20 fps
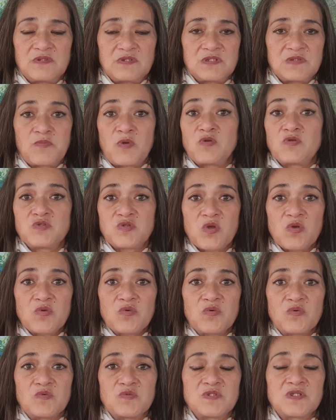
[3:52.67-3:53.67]
smoke
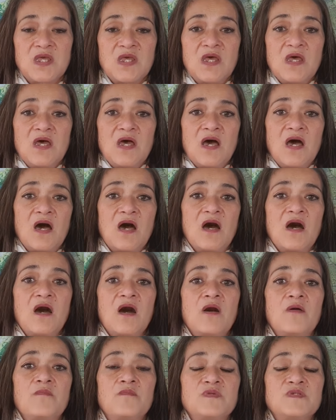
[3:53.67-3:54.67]
circles.
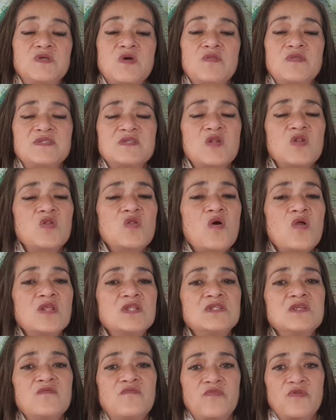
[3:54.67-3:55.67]
So there's a lot
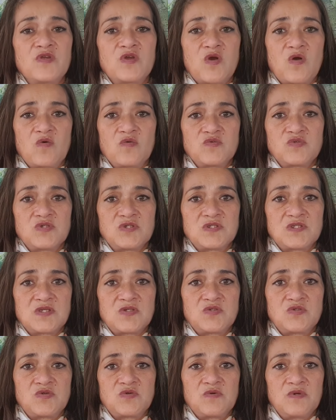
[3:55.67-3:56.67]
of different cultures
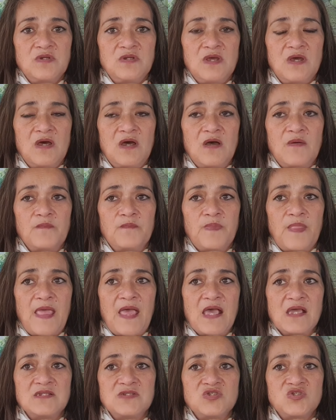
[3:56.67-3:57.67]
that do it. And
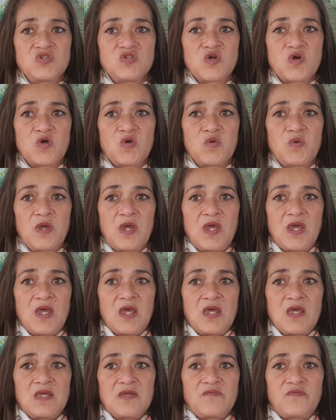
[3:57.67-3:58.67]

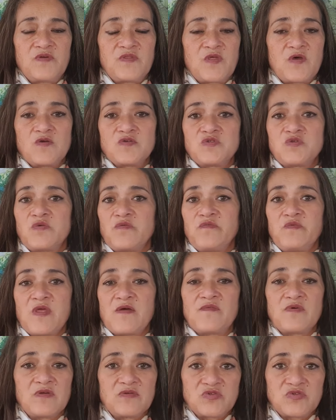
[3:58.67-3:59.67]
for those who've never